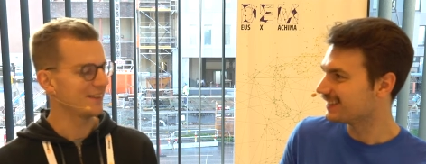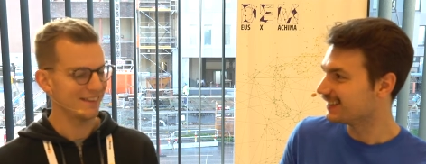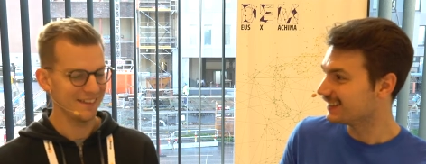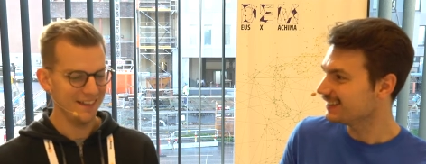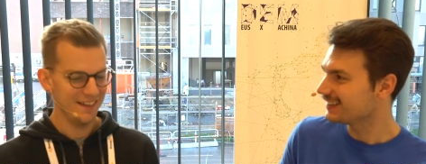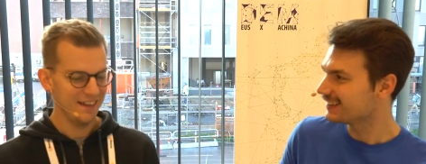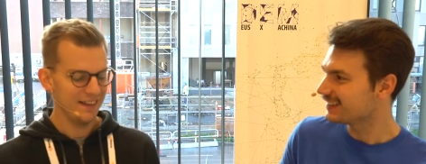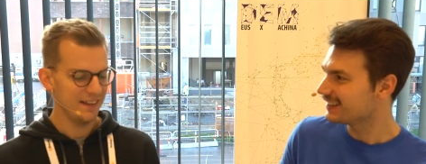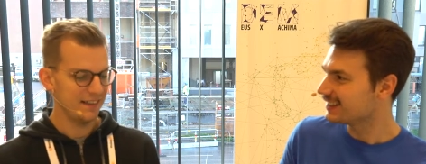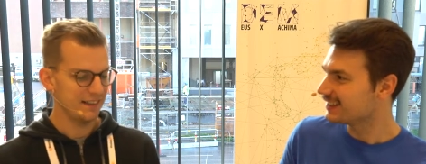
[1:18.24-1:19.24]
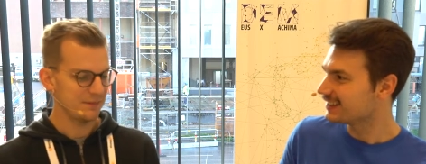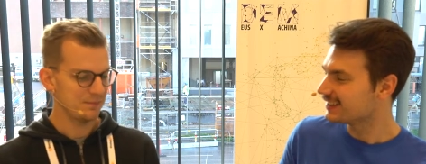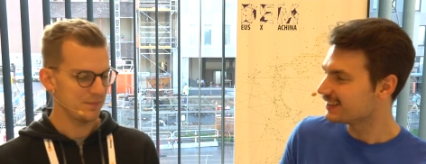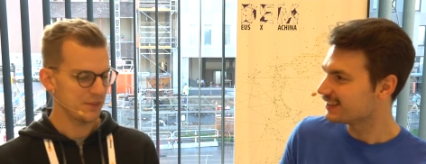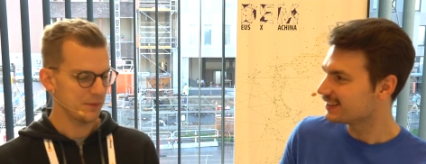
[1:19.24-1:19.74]
Speaker 1: right? Uh -huh.
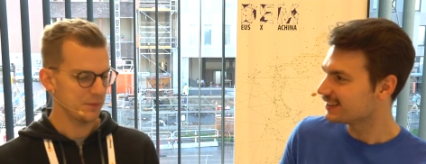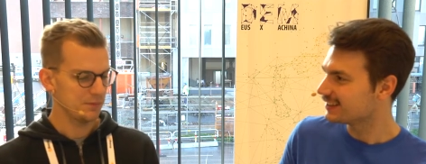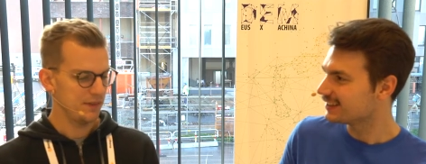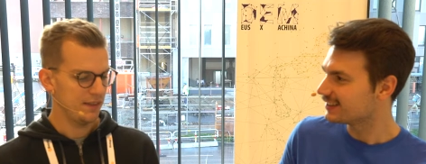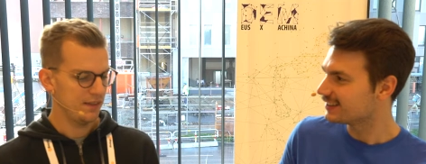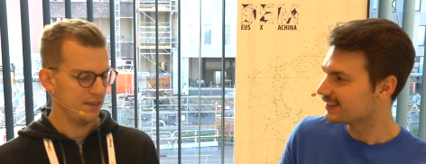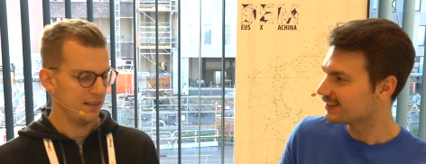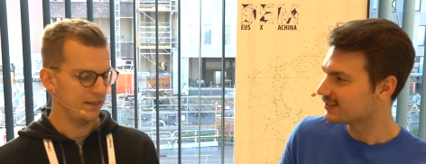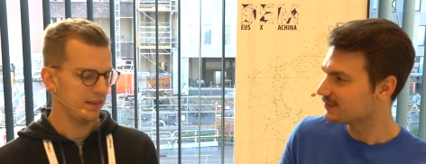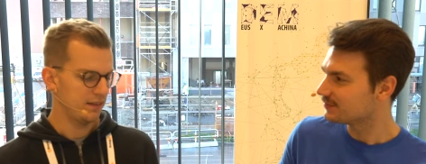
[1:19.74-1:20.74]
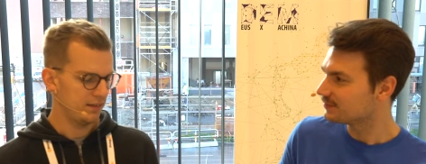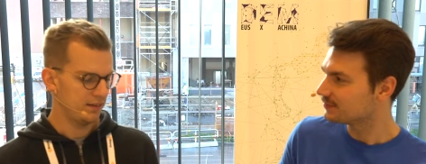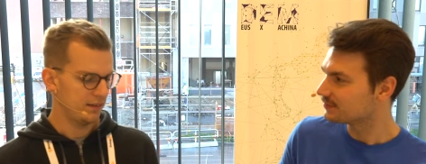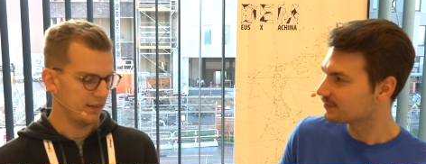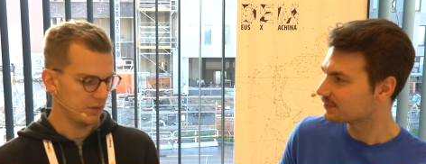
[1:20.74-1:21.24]
um, so, and
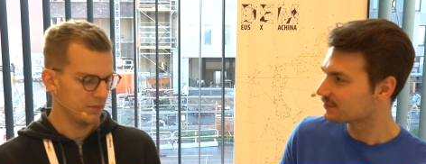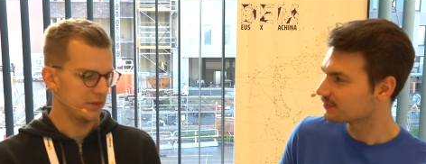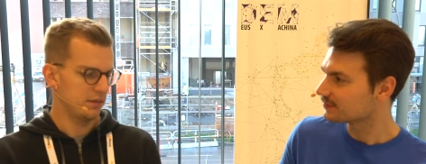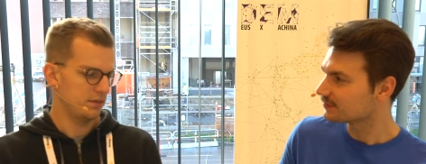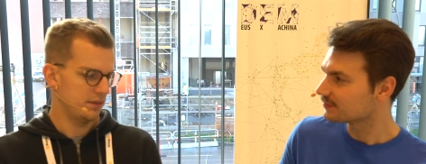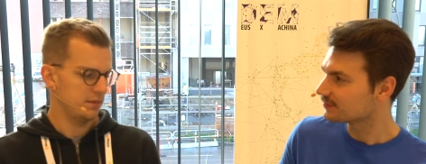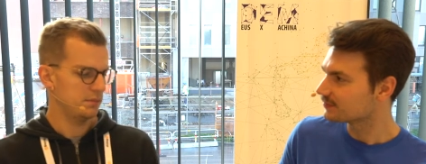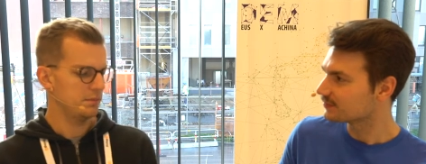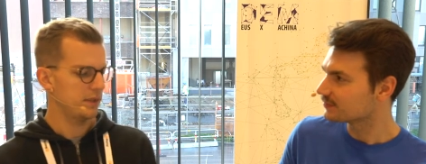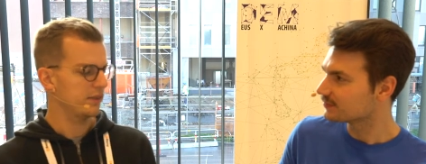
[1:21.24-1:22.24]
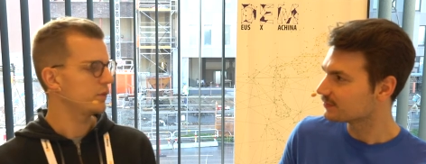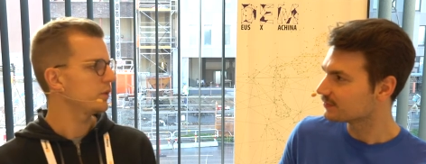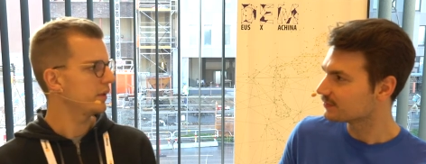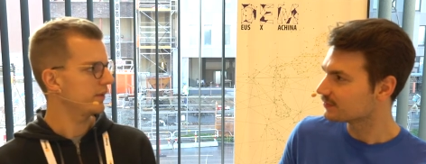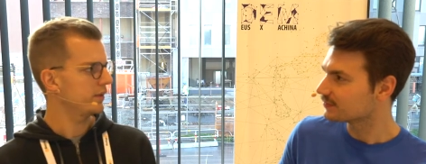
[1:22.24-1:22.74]
then like over the the past
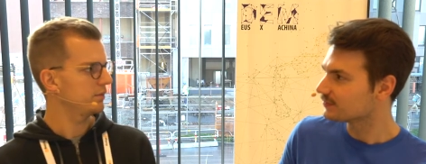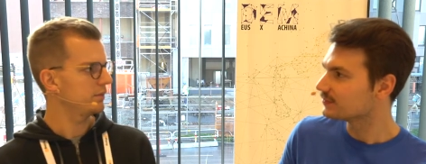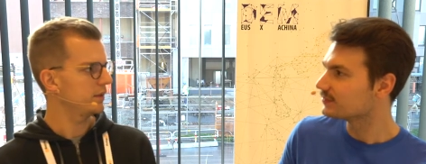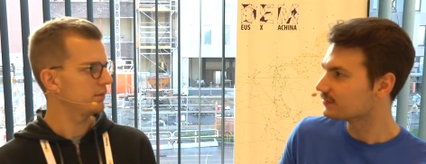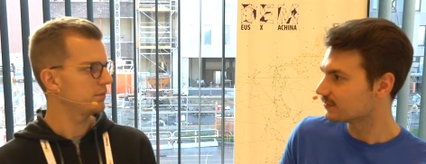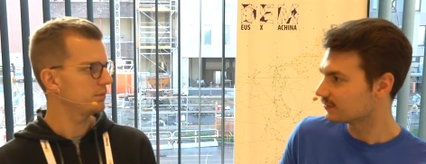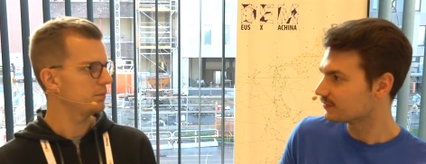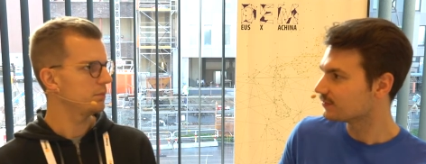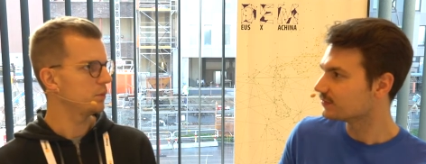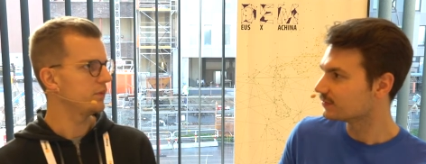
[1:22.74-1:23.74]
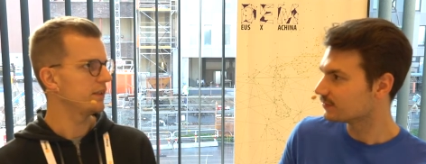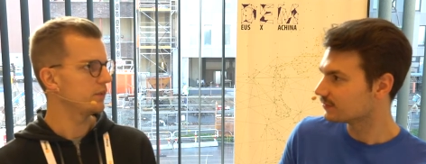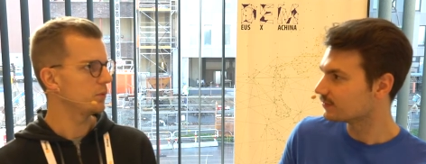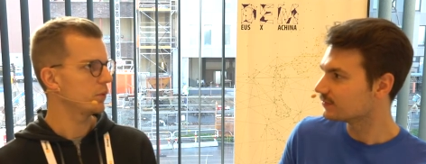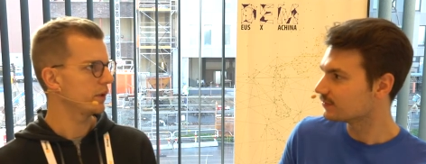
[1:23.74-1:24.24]
few years, I've I've moved
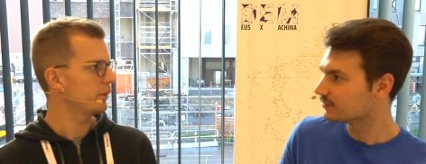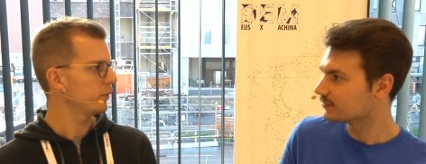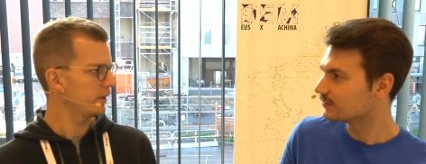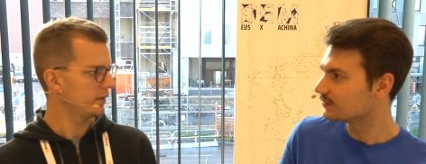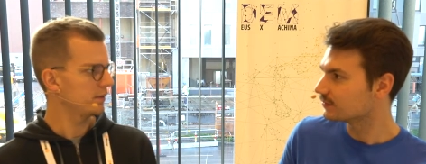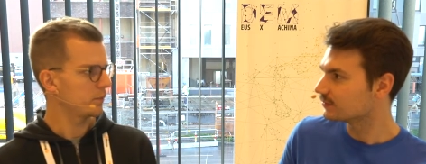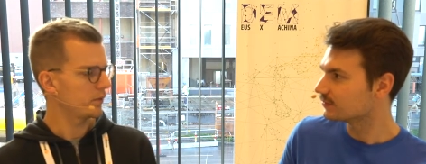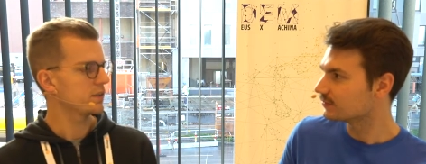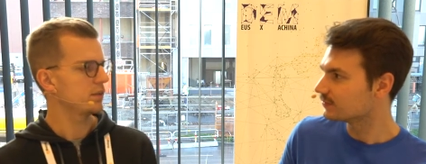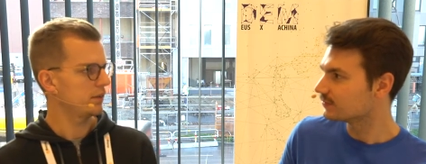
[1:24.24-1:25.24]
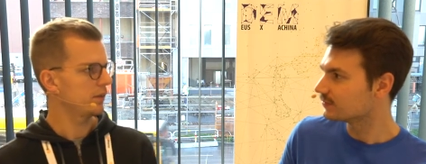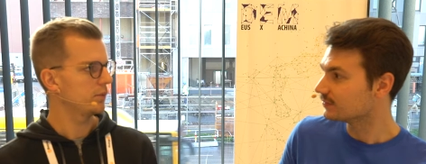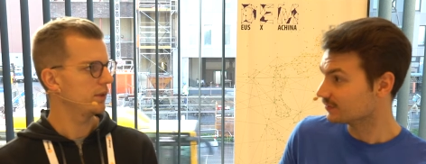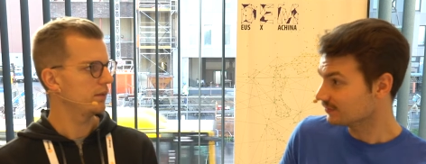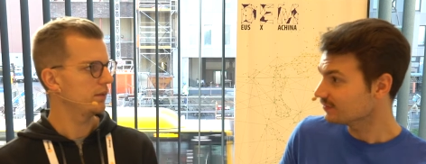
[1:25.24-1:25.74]
into working with it professionally
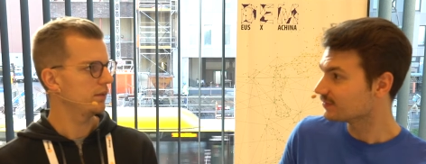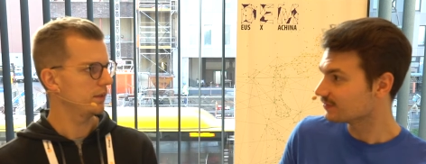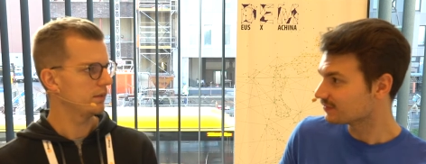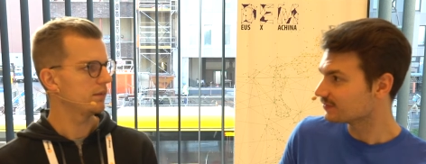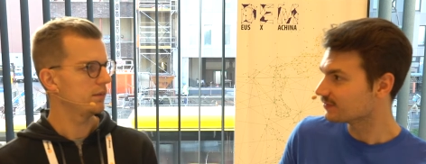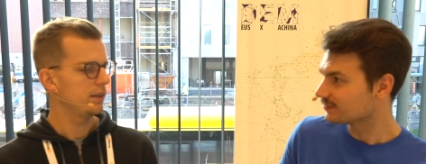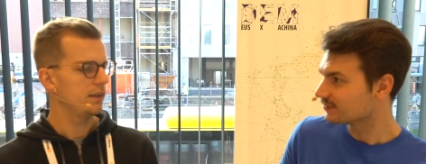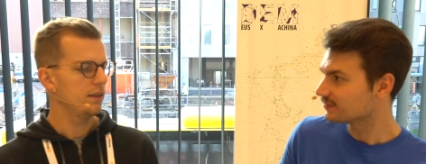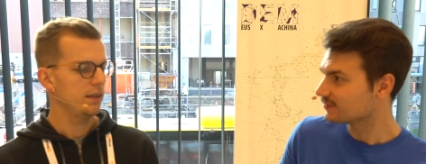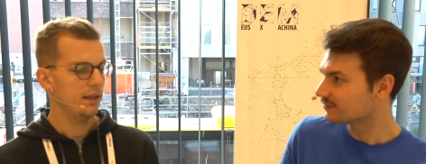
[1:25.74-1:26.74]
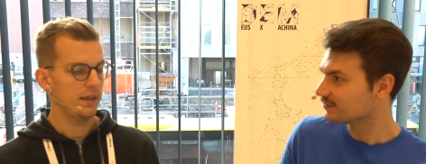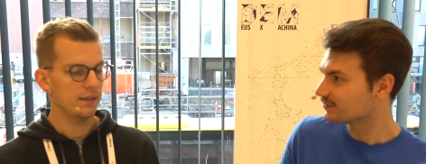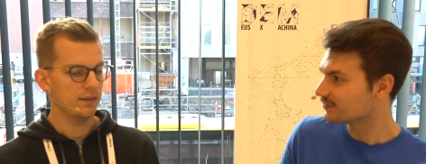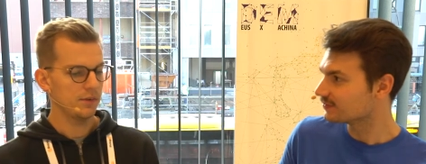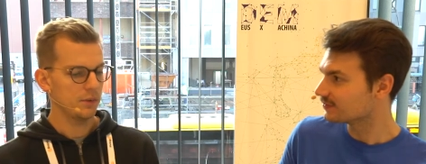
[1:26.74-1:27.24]
as well. Mm -hmm. Yeah,
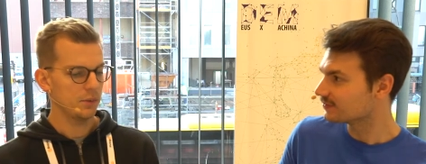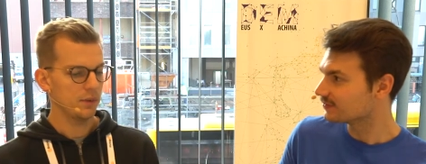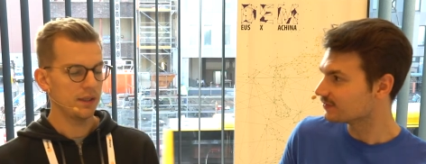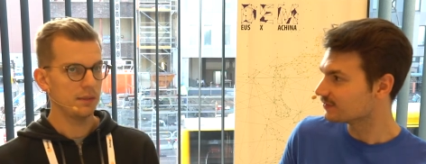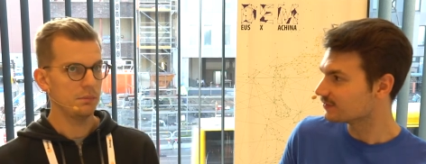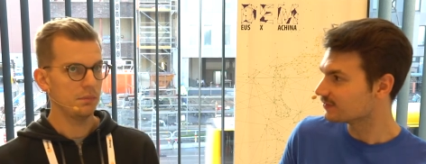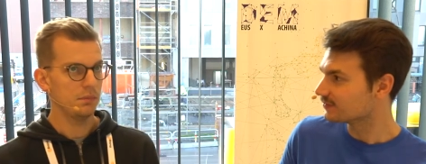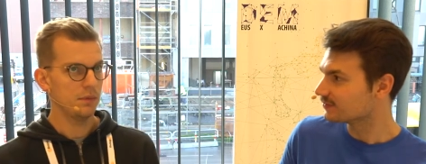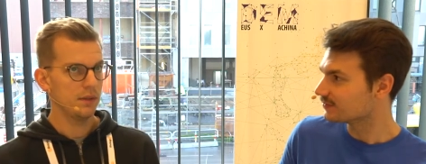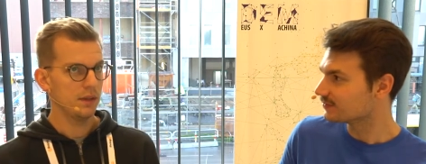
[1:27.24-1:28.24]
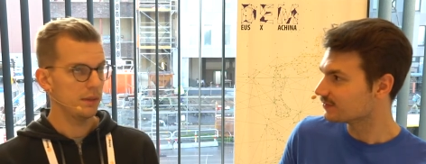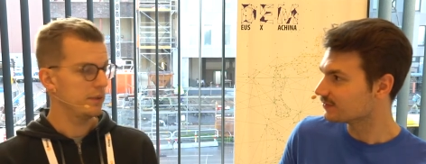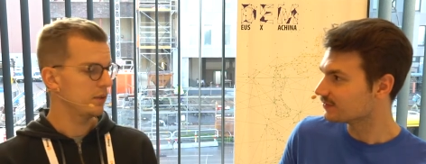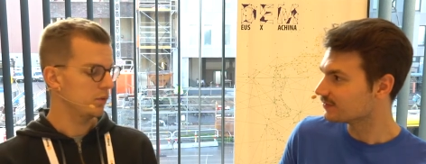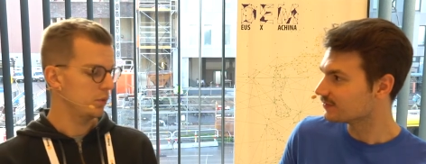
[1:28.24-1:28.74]
and so I'm
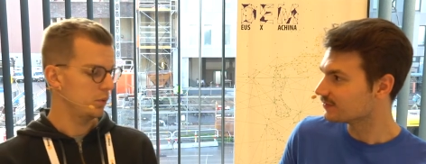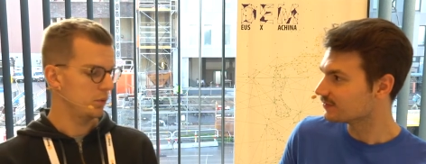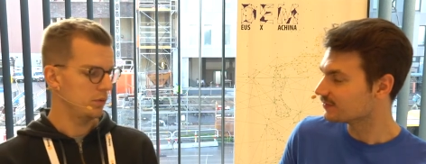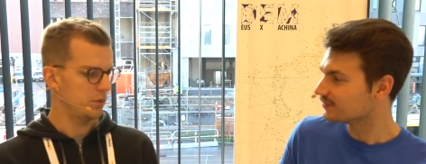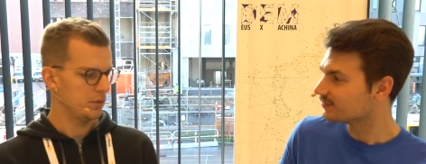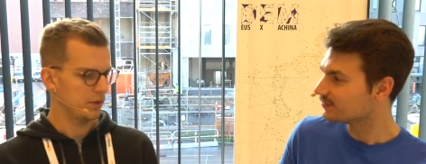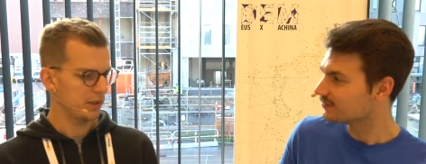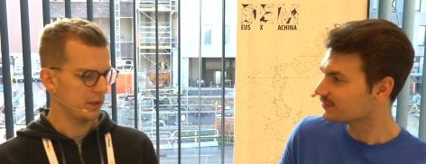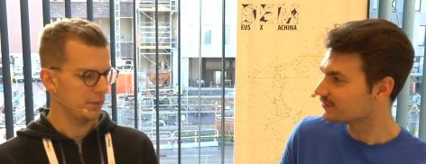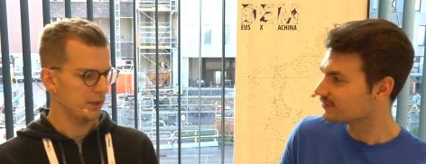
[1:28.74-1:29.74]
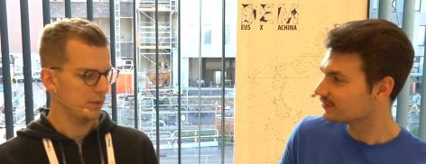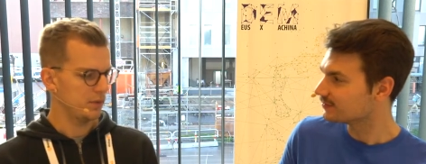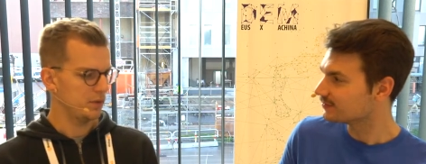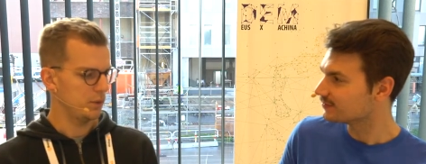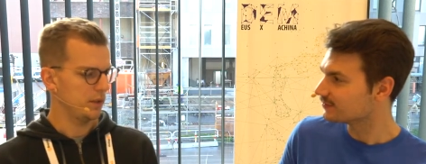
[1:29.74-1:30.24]
I'm here to, to talk about
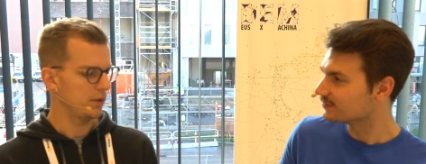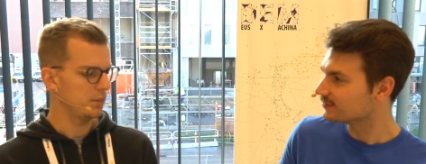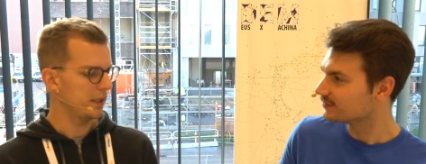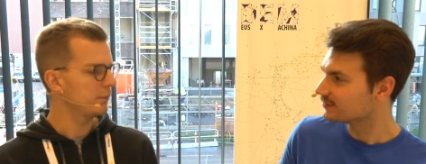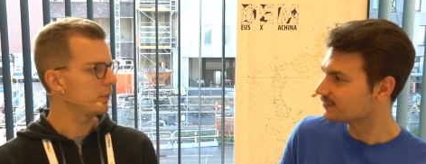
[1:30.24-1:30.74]
doing domain